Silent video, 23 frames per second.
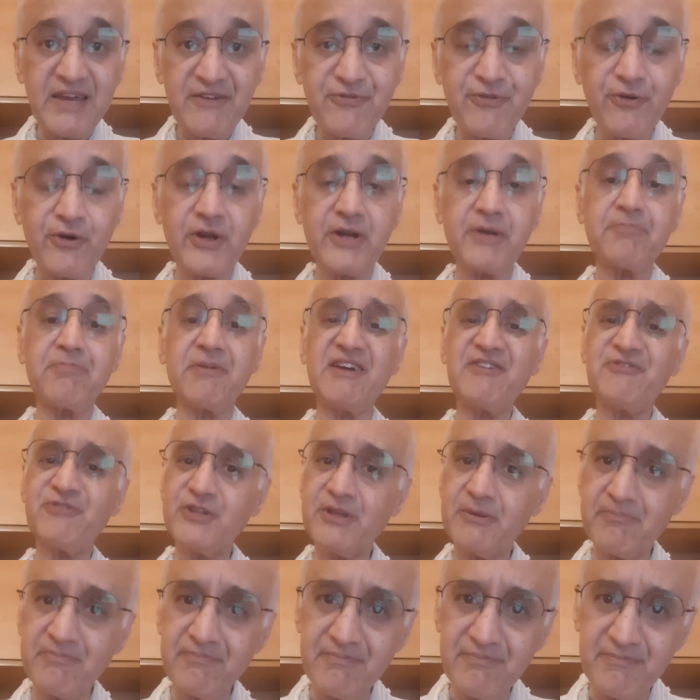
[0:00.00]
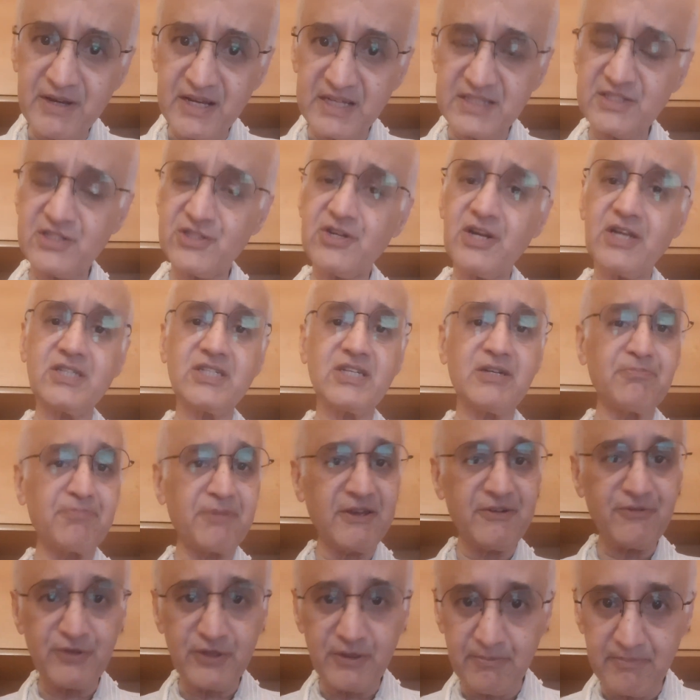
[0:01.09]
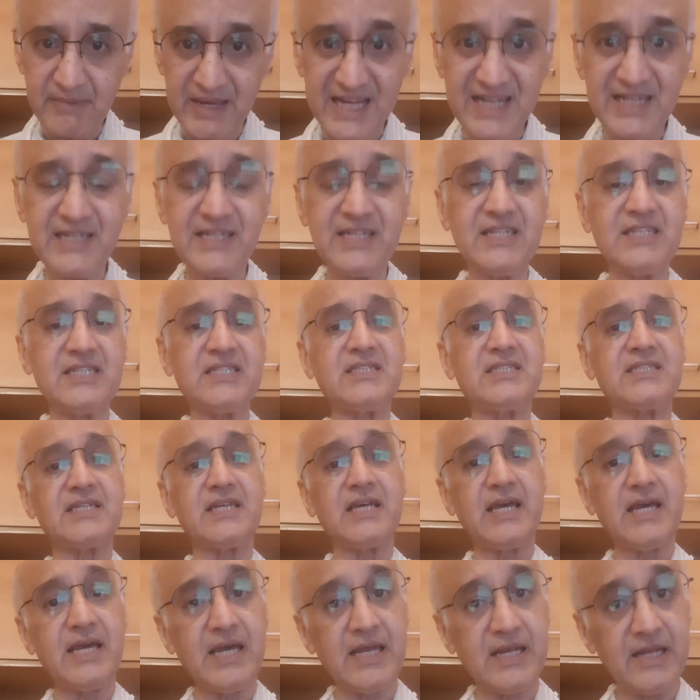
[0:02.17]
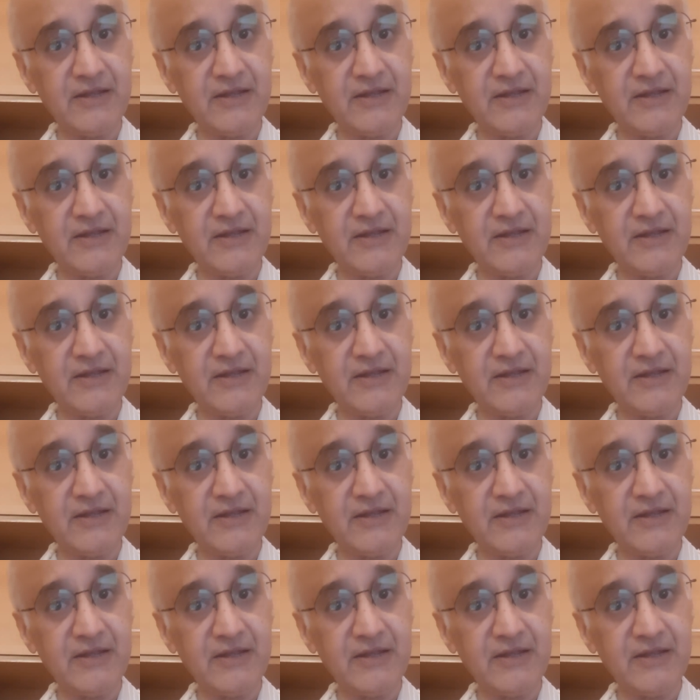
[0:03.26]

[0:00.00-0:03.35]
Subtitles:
for it, pay for the construction, pay for the maintenance and